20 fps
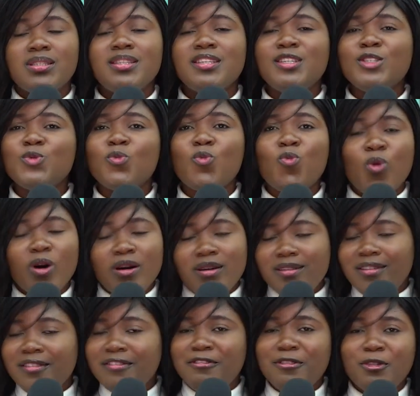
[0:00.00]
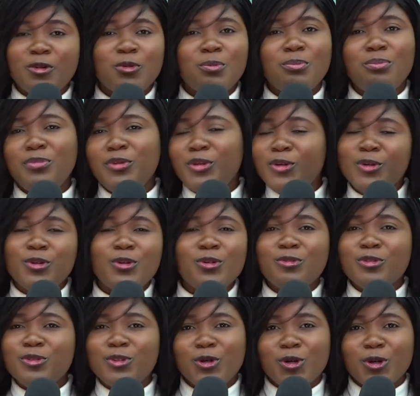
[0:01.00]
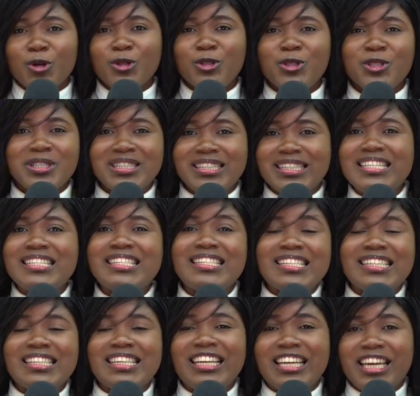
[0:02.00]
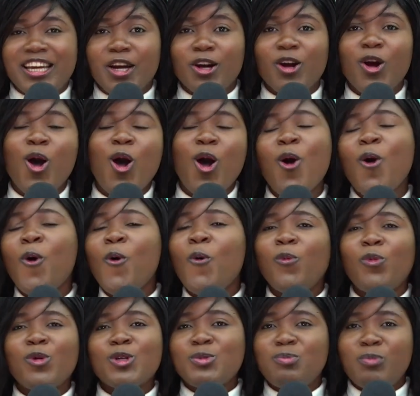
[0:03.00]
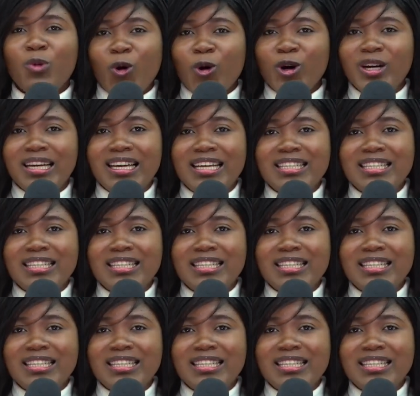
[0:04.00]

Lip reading: this wonderful, beautiful girl you're seeing seated here was born.